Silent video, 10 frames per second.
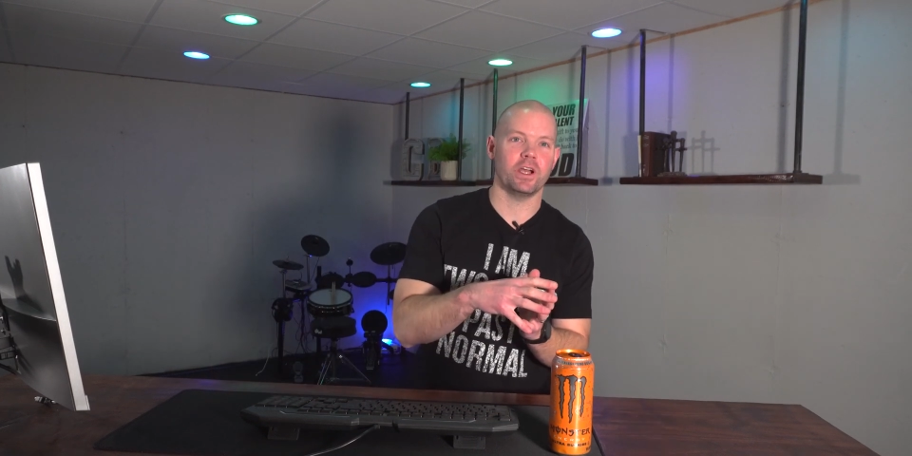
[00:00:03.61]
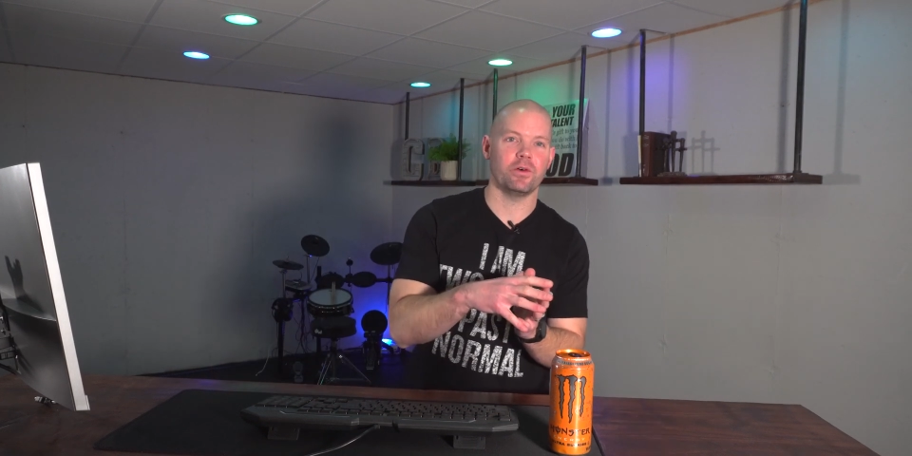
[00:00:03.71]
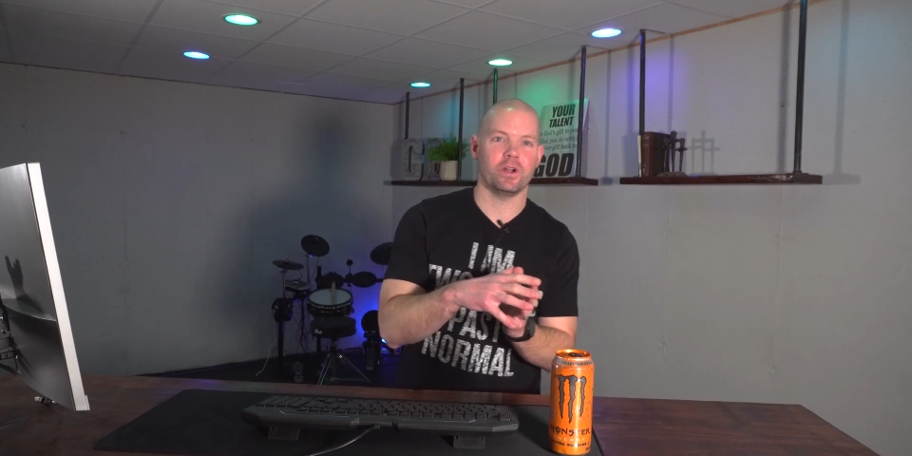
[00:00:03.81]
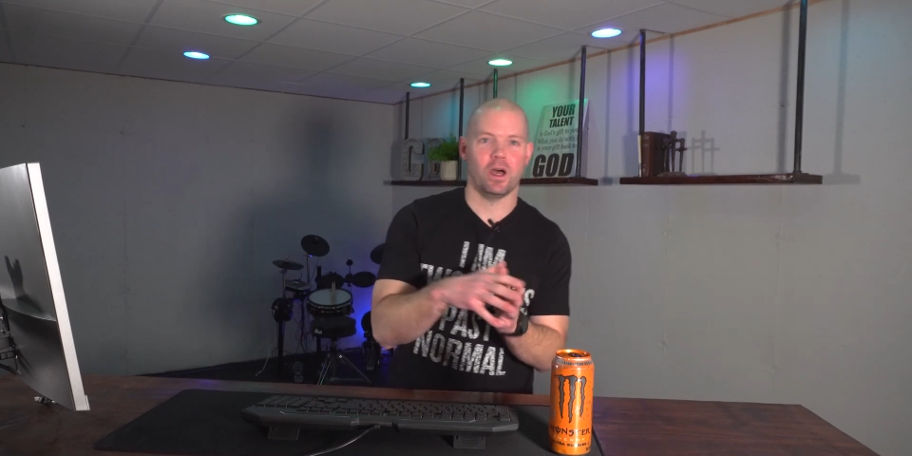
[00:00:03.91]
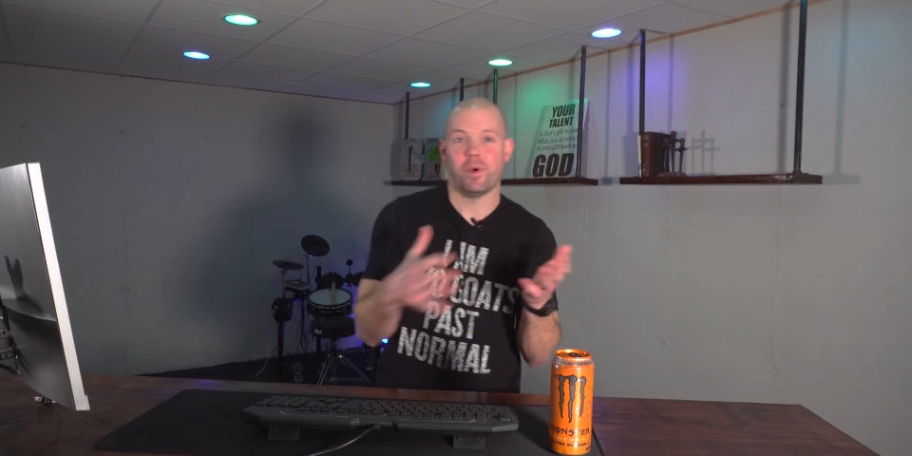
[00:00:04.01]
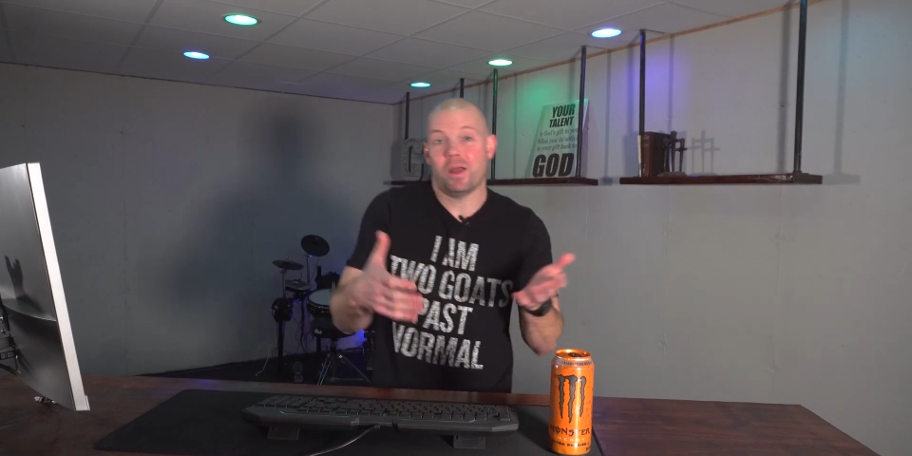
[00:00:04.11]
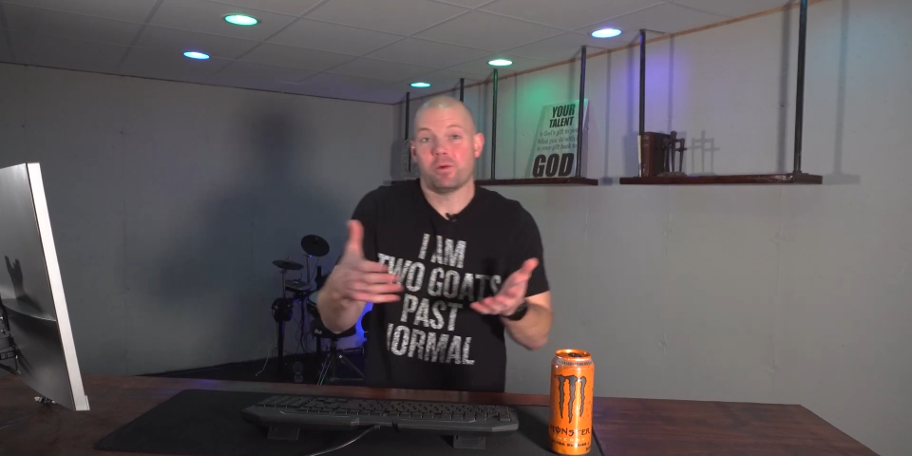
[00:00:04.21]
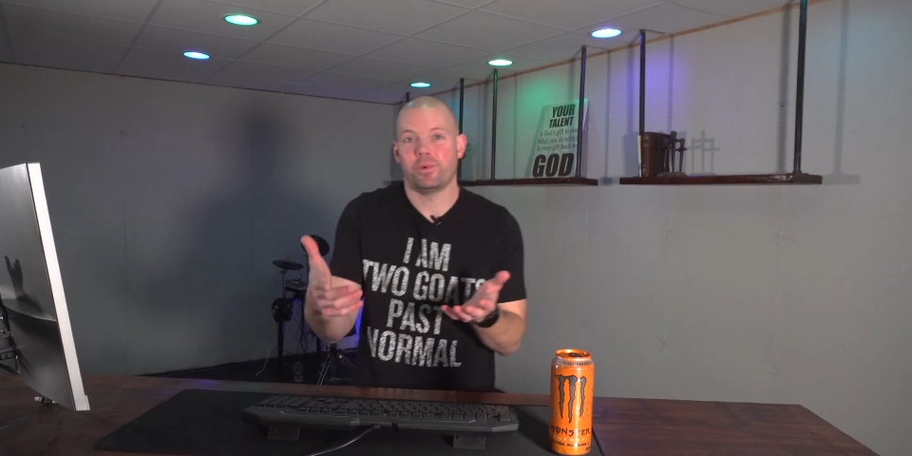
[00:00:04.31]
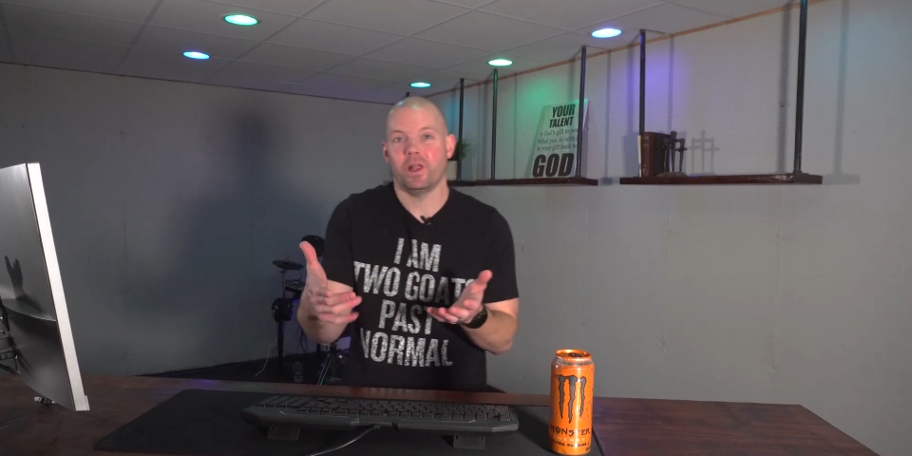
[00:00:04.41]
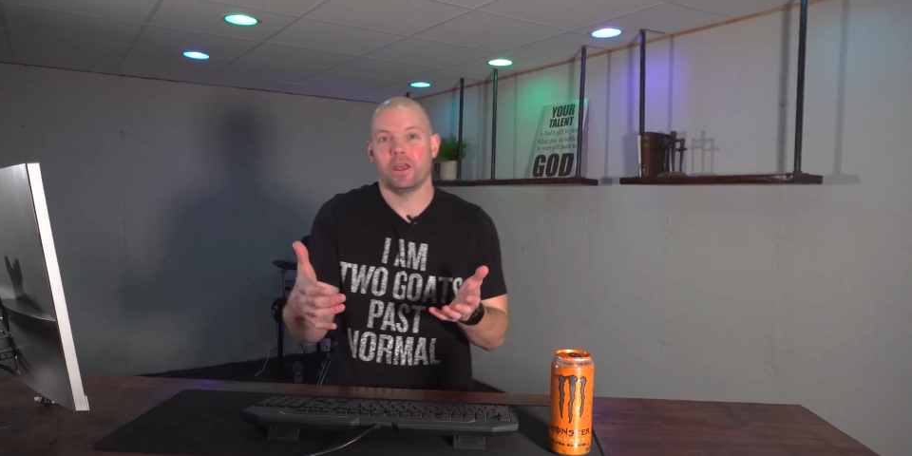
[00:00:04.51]
out a
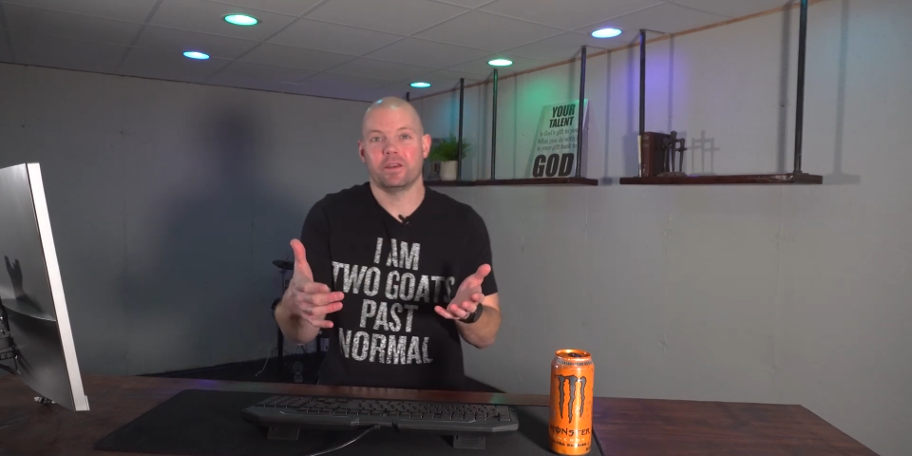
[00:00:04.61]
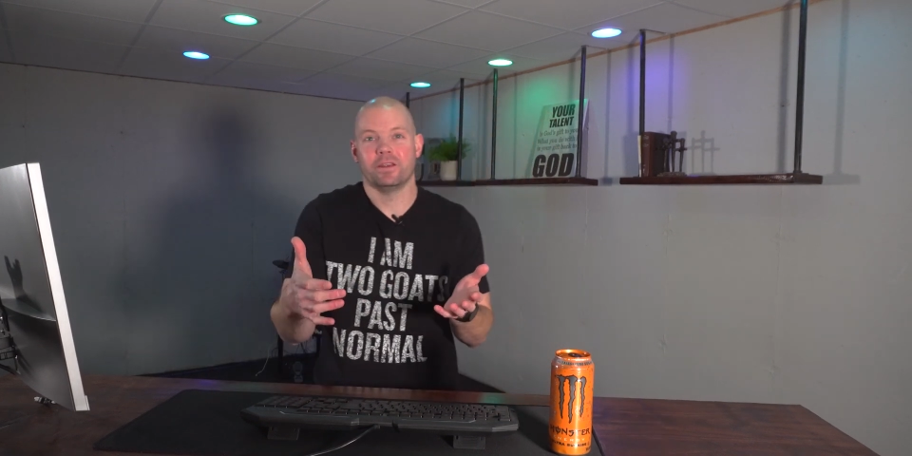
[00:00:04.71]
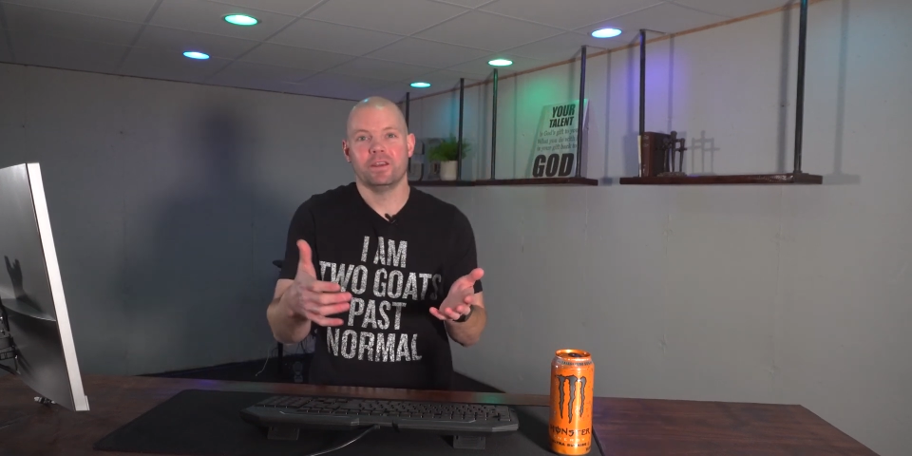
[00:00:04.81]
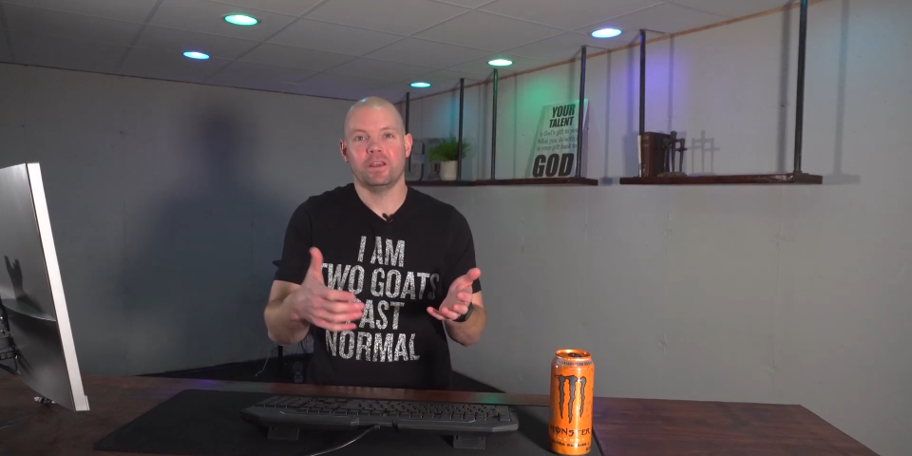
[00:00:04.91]
Bible plan.